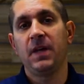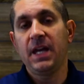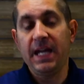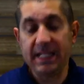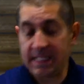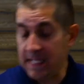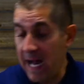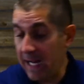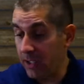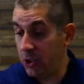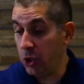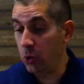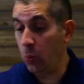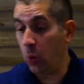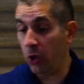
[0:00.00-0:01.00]
It's not
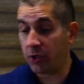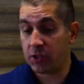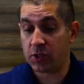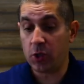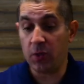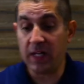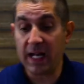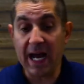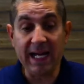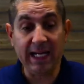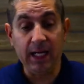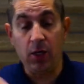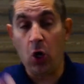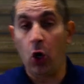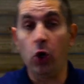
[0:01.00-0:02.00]
good works so that I
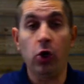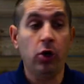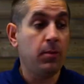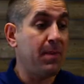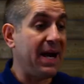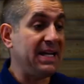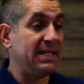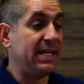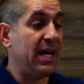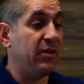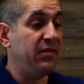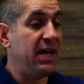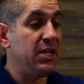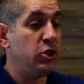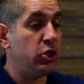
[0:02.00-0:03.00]
can earn my
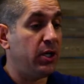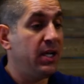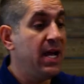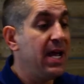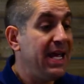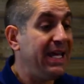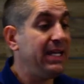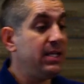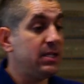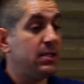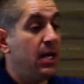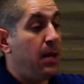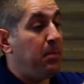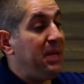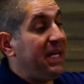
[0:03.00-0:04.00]
salvation. It is
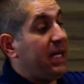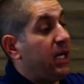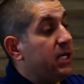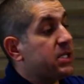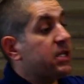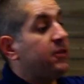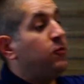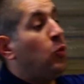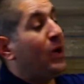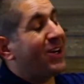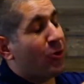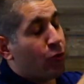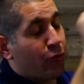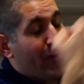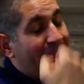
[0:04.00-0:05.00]
because of
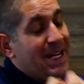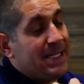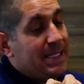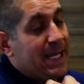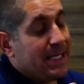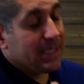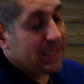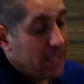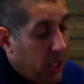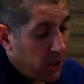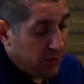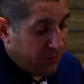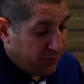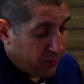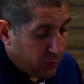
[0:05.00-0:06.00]
what Christ
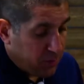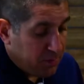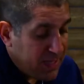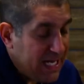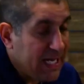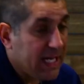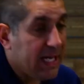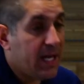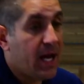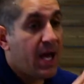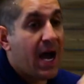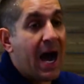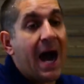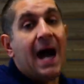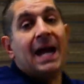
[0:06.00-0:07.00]
done for me,
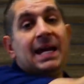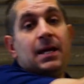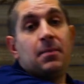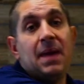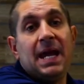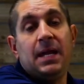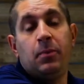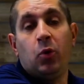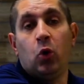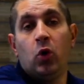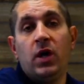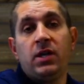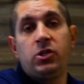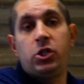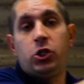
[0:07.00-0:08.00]
I am
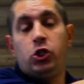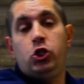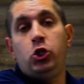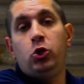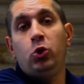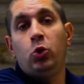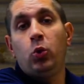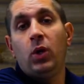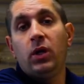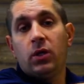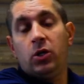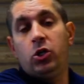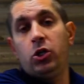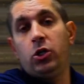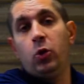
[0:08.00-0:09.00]
able to do
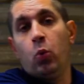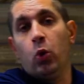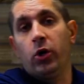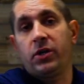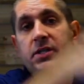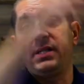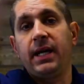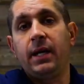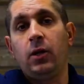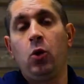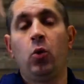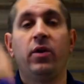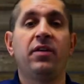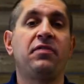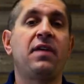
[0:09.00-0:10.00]
good works that
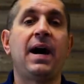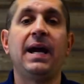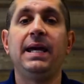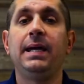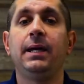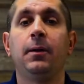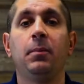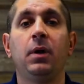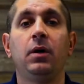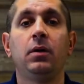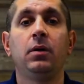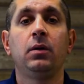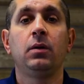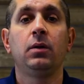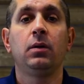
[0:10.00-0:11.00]
glorify Him.
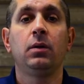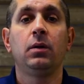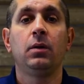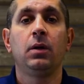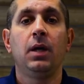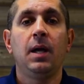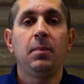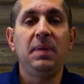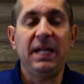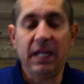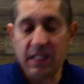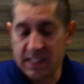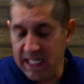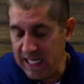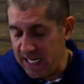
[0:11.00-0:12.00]

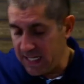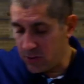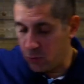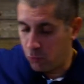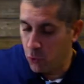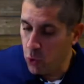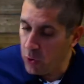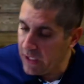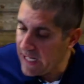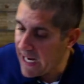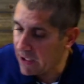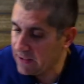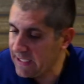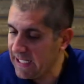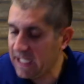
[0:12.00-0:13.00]
Because He has rooted
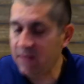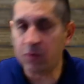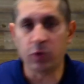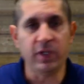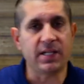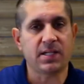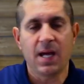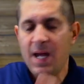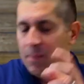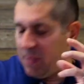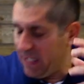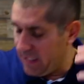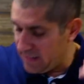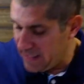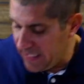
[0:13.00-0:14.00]
out the evilness,
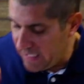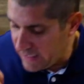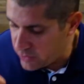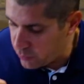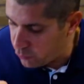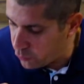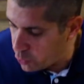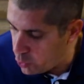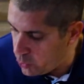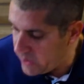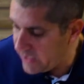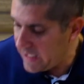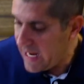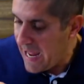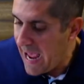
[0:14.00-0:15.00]
because He has
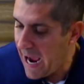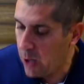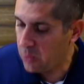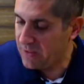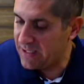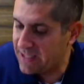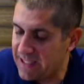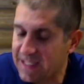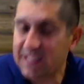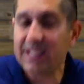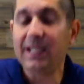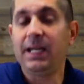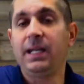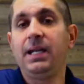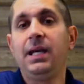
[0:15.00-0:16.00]
rooted out the
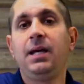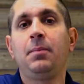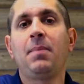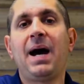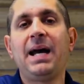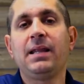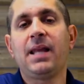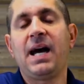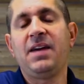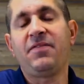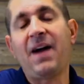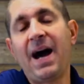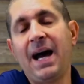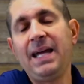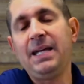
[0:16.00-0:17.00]
sin in my life,
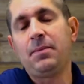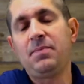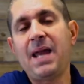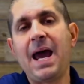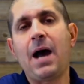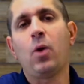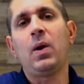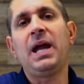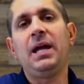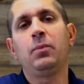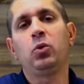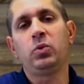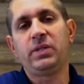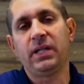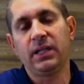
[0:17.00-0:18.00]
I am now
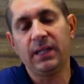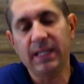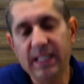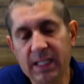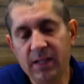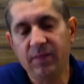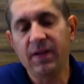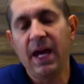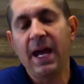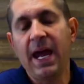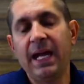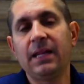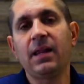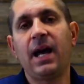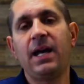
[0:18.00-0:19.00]
able to live
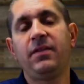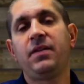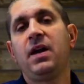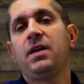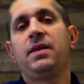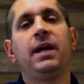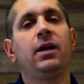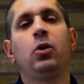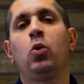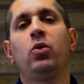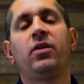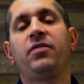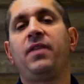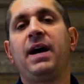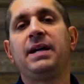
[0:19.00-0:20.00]
a life that
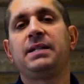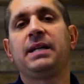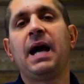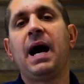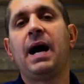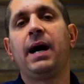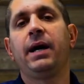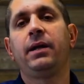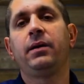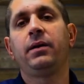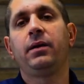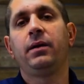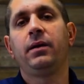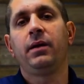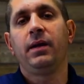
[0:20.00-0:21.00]
glorifies God
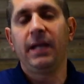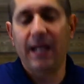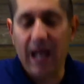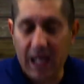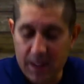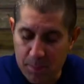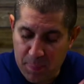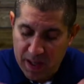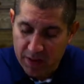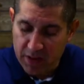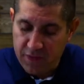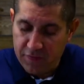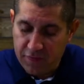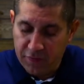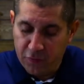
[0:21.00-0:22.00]
and I am
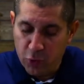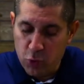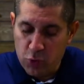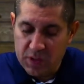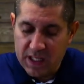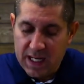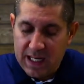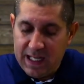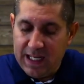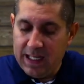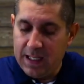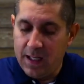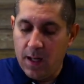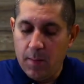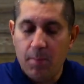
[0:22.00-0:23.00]
bearing fruit
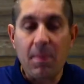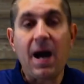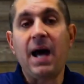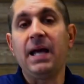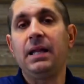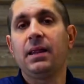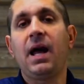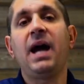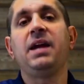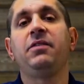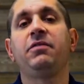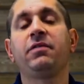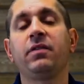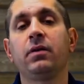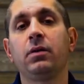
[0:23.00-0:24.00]
in my
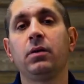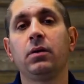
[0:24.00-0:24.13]
life.